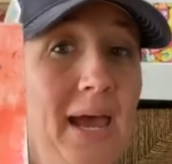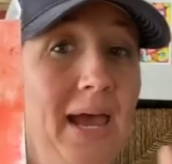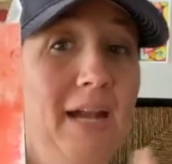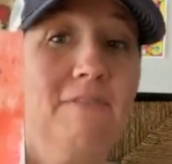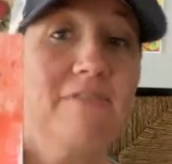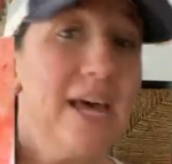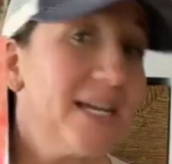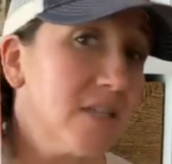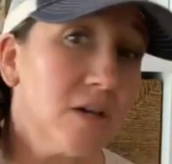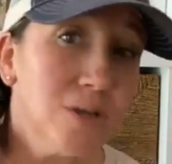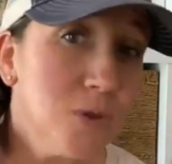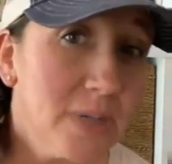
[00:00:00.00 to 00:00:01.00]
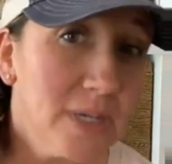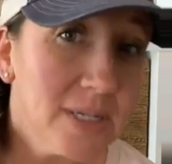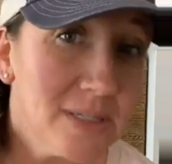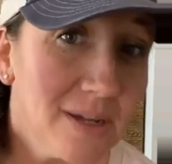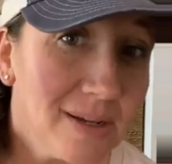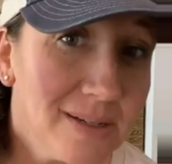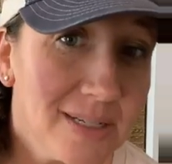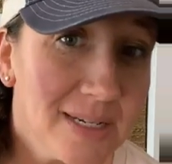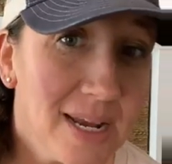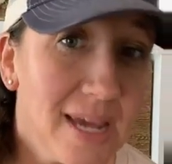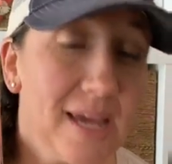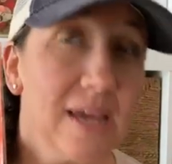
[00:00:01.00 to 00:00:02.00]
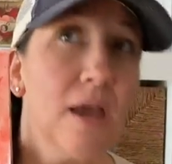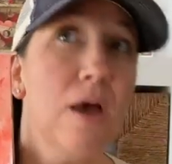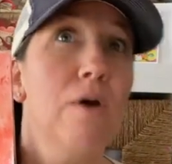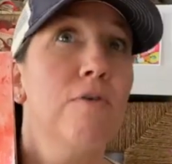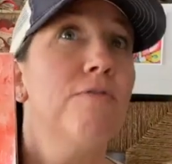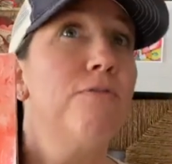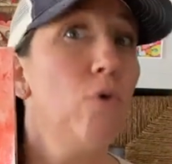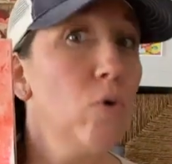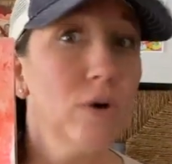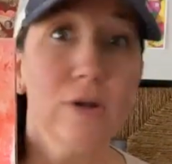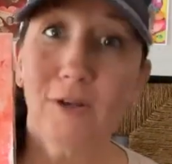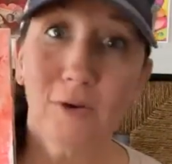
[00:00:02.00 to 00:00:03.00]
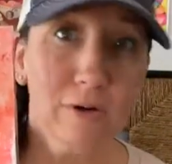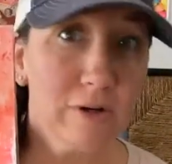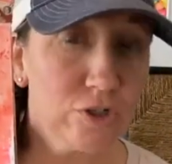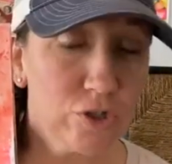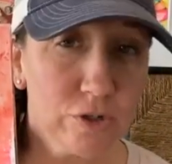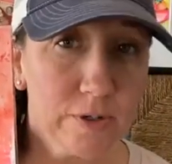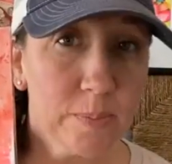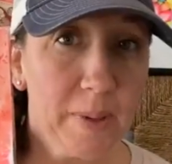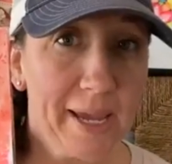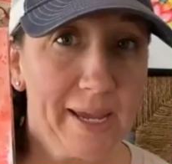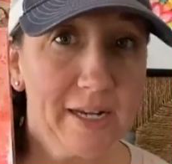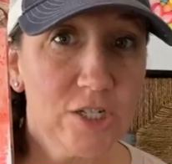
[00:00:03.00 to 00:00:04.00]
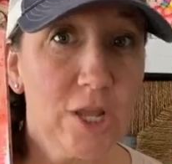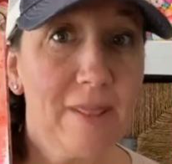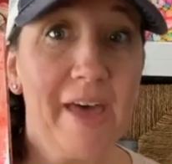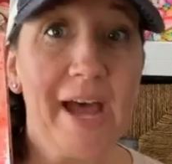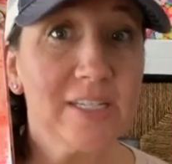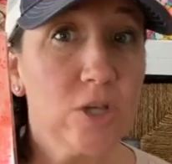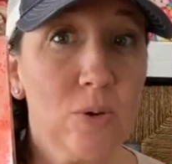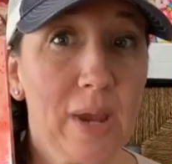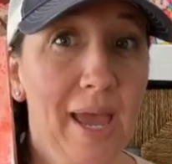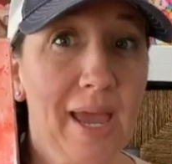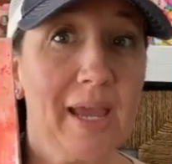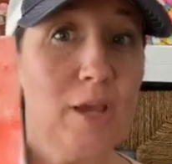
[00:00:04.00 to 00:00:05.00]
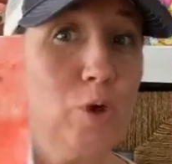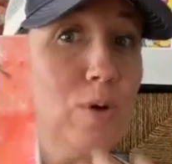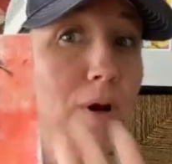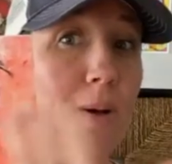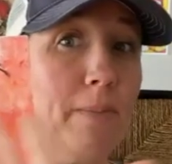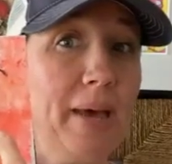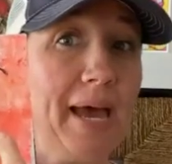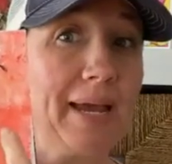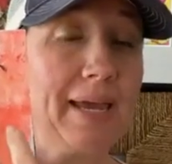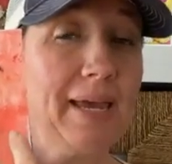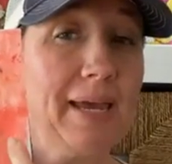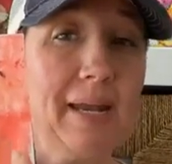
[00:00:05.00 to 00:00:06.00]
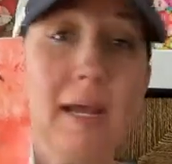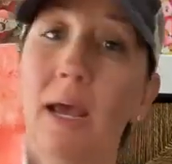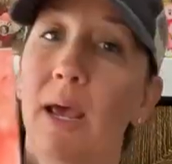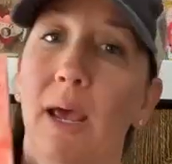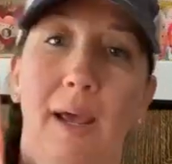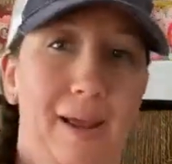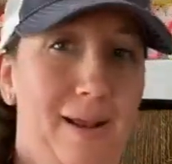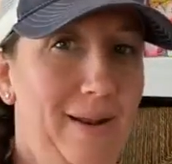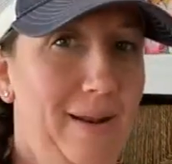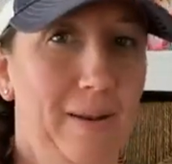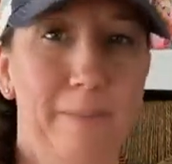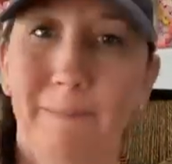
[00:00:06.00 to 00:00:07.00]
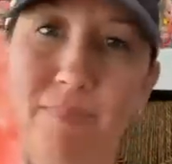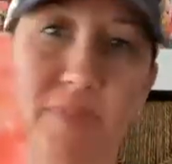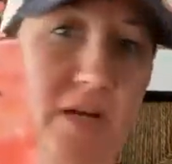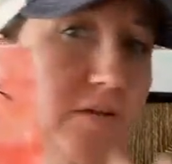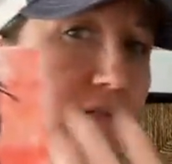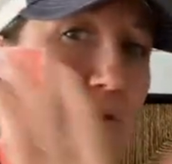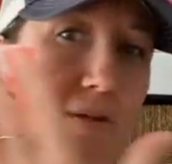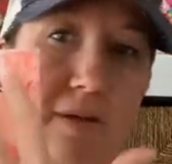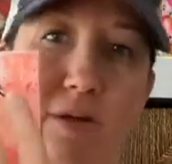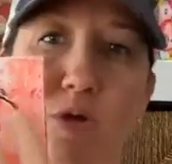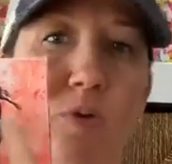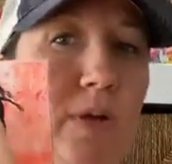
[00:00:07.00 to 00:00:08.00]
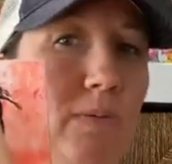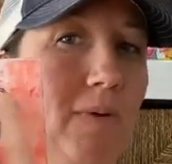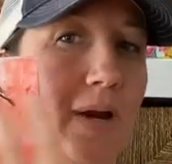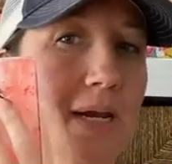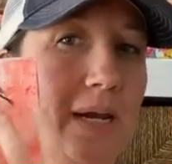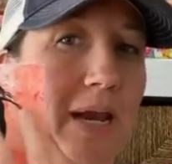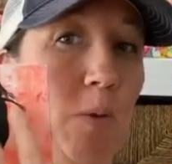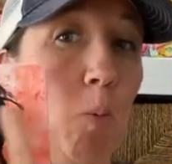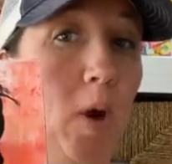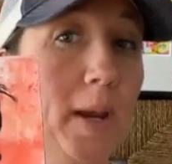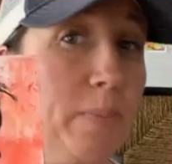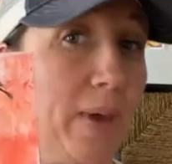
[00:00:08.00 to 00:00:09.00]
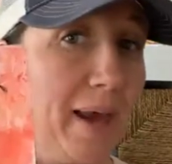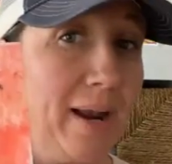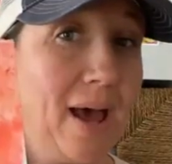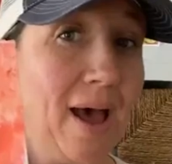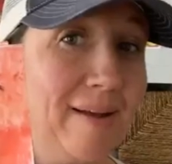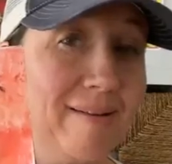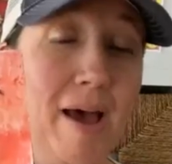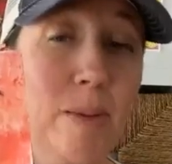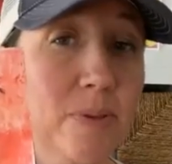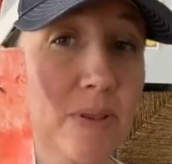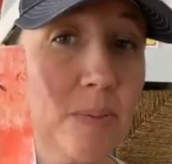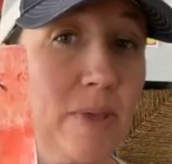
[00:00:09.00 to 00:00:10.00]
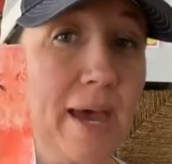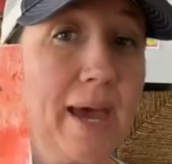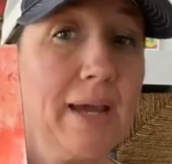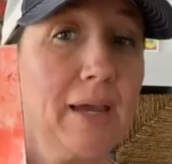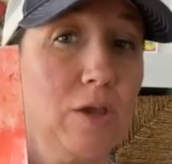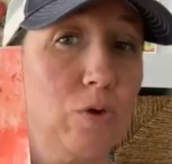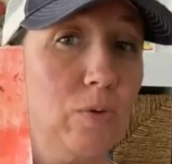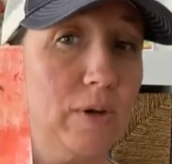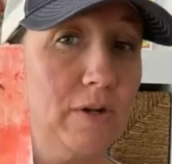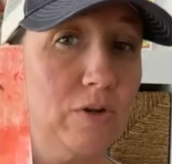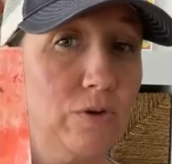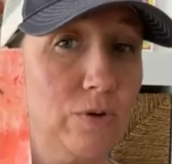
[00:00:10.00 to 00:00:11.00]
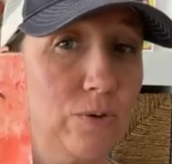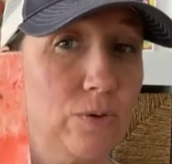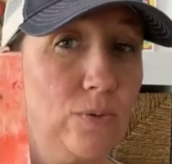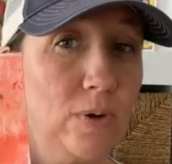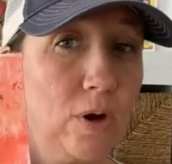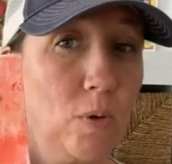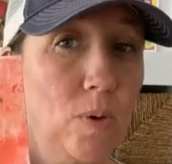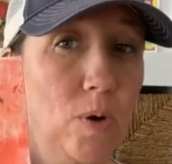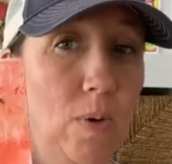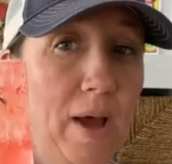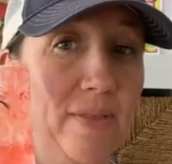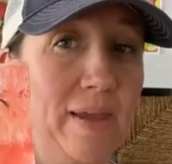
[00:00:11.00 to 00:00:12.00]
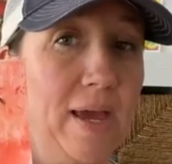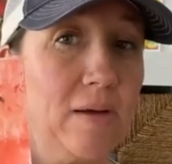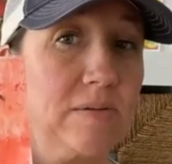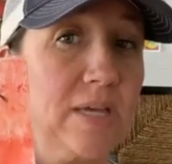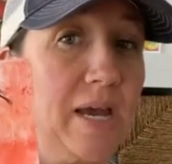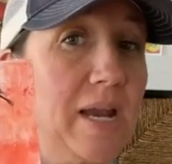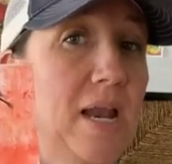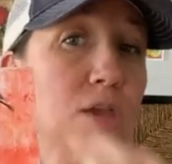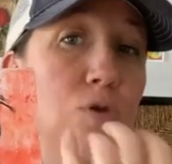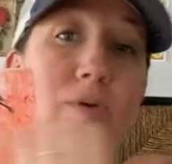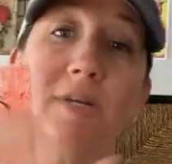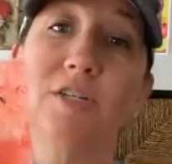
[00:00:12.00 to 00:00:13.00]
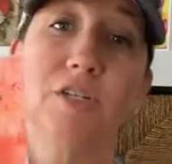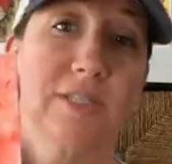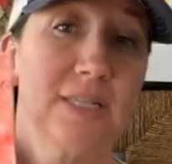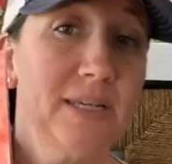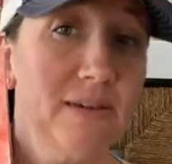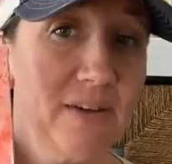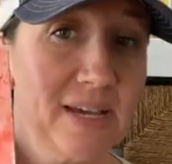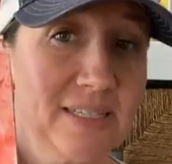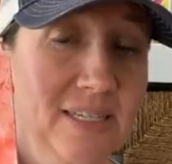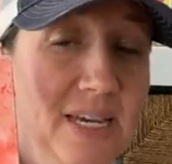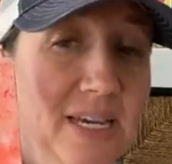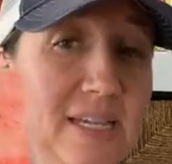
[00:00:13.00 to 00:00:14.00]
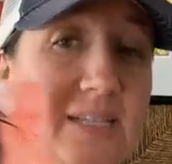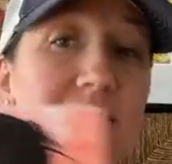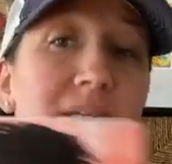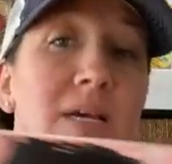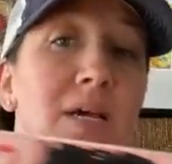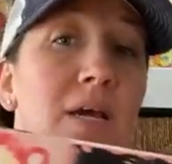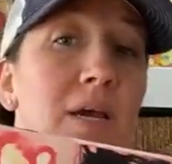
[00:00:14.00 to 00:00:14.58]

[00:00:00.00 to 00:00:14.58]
And if that's all you get done today for your journal page, that's okay. You can come back in and there's you can write in white pen on top of the black. You can do a quote on the outside. You can just leave as is.